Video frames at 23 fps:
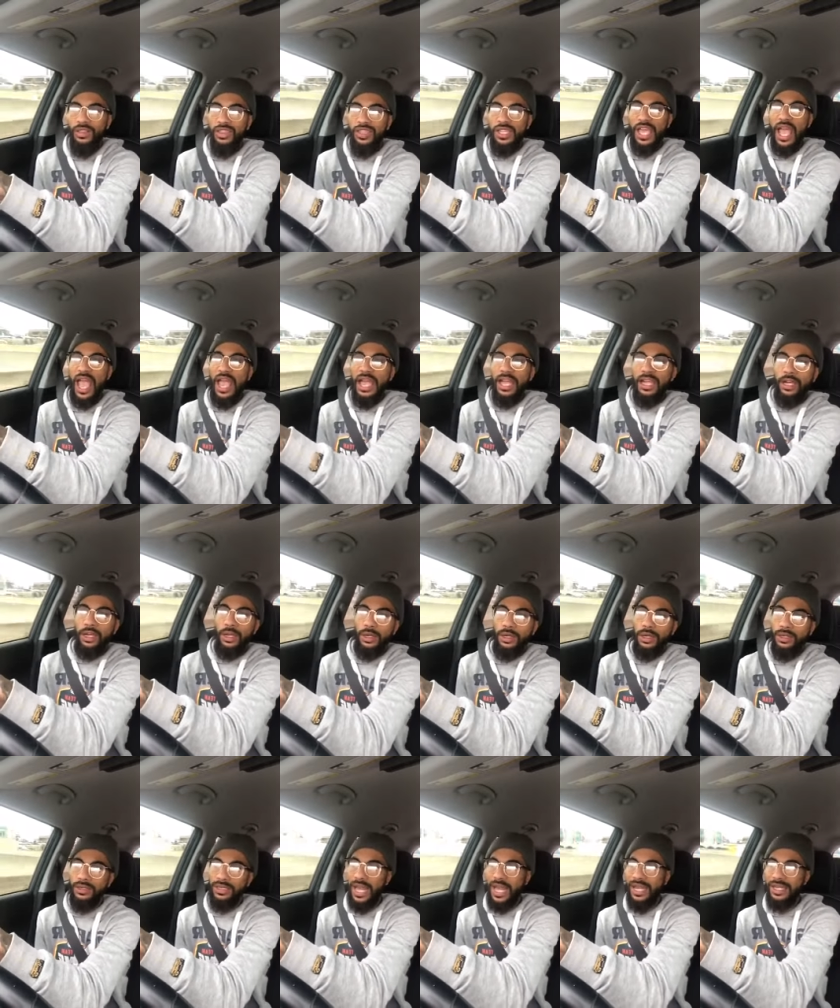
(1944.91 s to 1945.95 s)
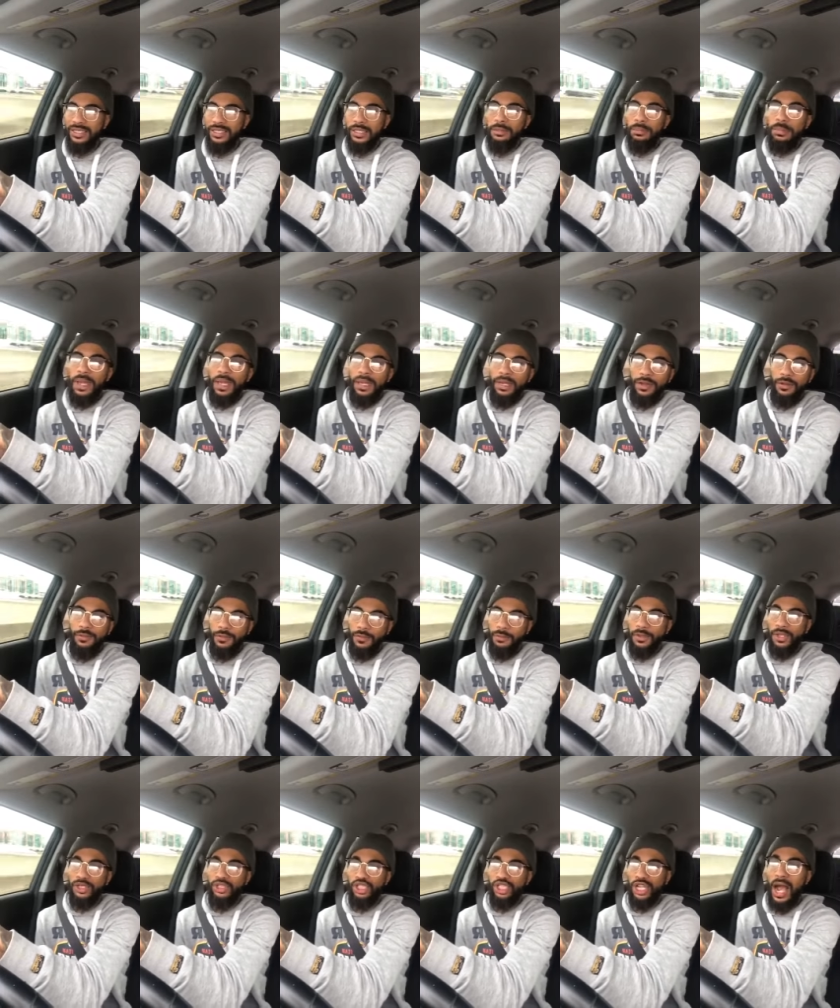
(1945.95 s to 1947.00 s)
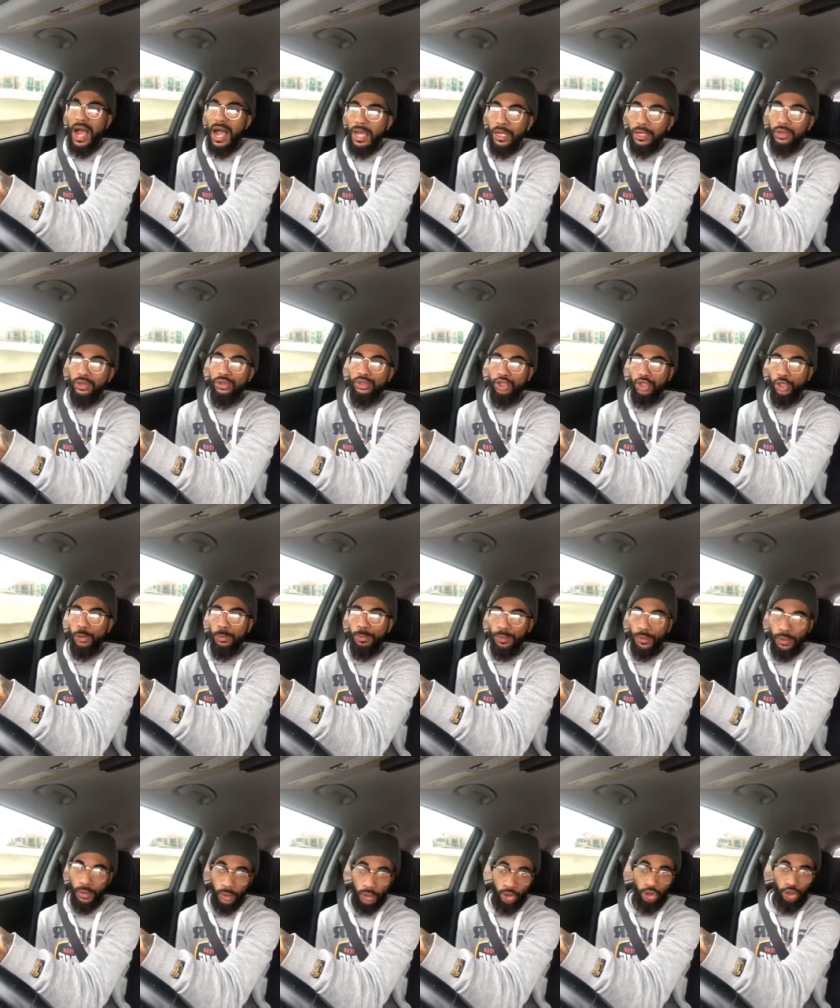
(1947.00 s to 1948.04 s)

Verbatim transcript: the anger that is emitting from the child, Jupiter,